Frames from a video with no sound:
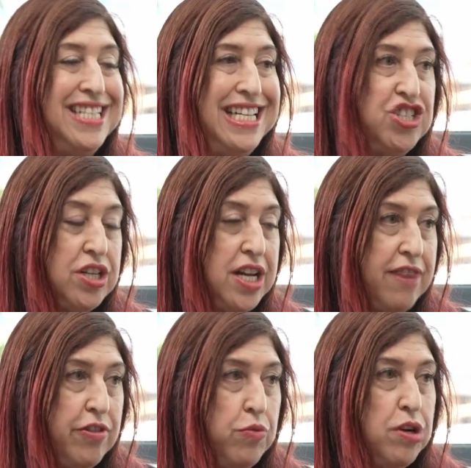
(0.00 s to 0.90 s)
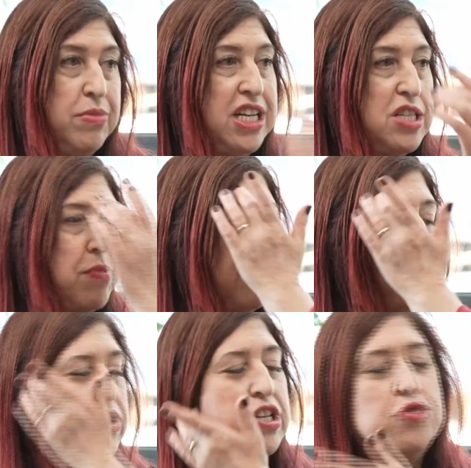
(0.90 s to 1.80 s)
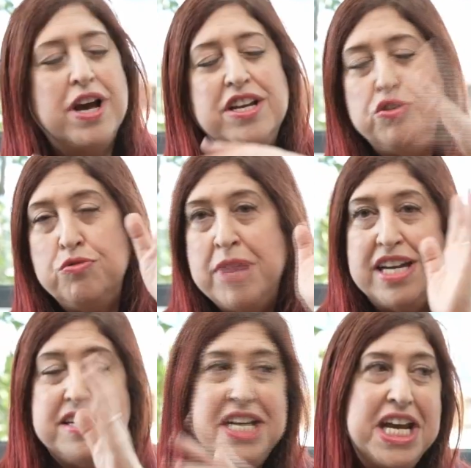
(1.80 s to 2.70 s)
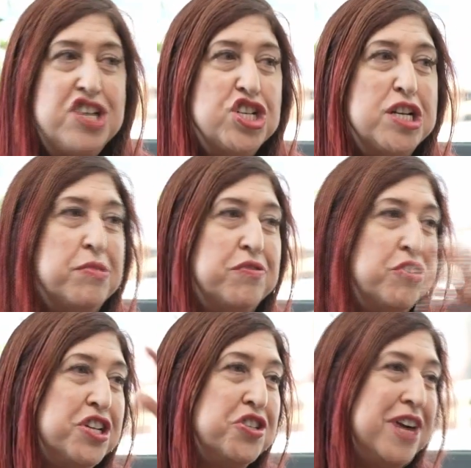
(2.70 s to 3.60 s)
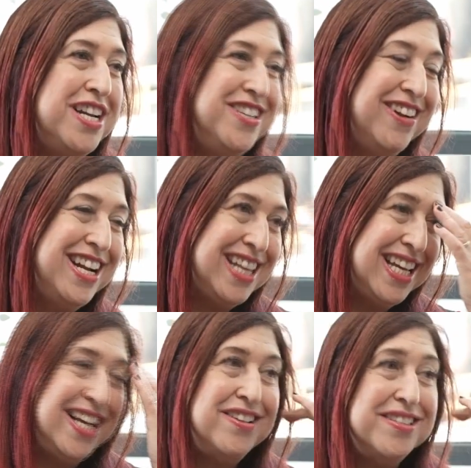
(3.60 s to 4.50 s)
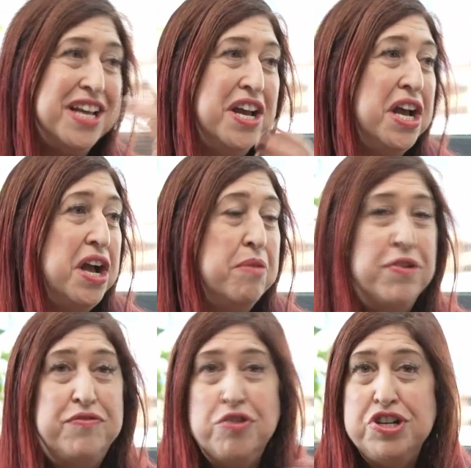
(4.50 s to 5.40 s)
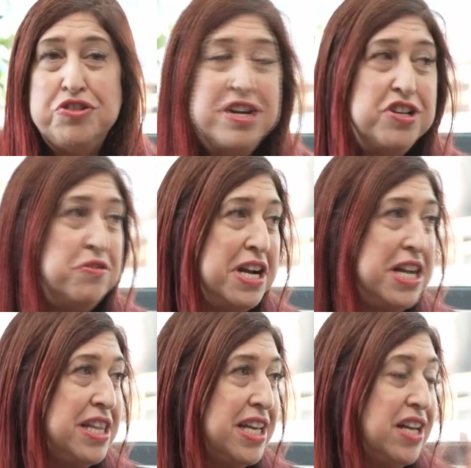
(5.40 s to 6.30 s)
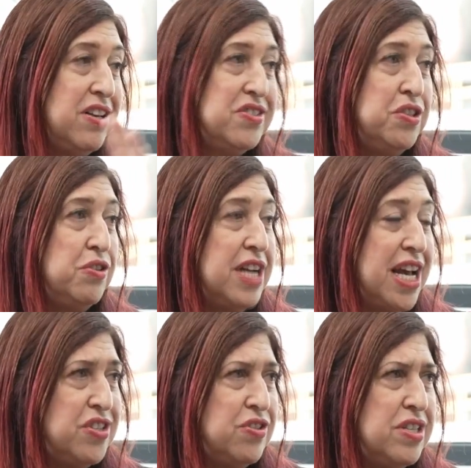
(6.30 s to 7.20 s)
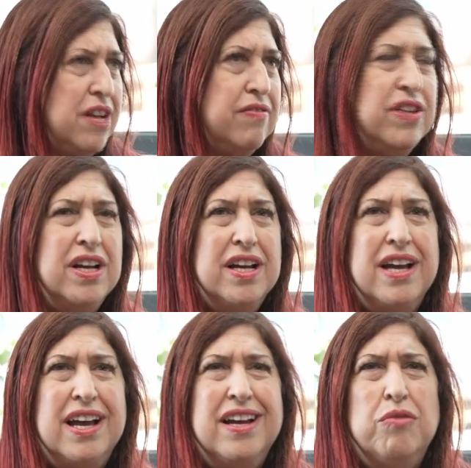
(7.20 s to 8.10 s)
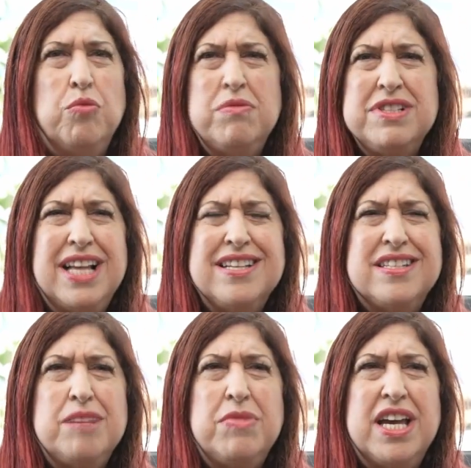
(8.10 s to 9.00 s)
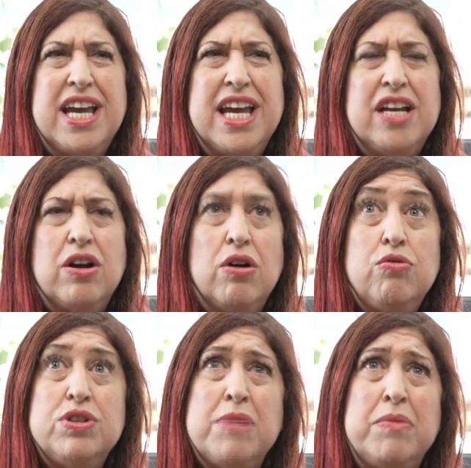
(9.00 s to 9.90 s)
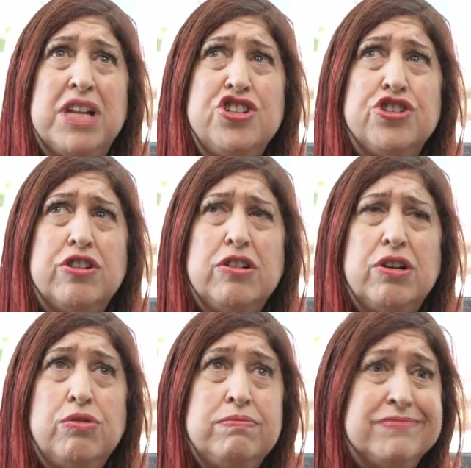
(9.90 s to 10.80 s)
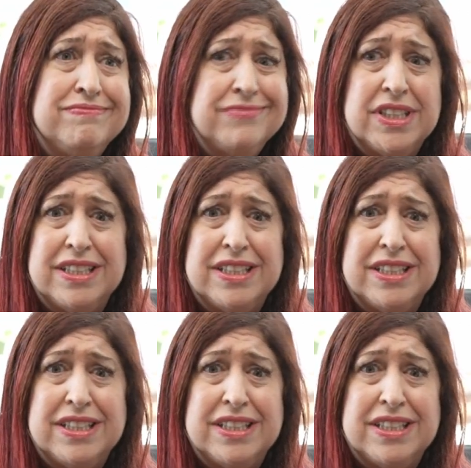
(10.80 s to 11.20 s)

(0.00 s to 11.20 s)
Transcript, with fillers: I teach it everywhere because before you try to do meditation, before you try to do anything mm-hmm. else, before you try to do anything else, you could ask yourself, when was the last time I ate? Oh, is my blood sugar low?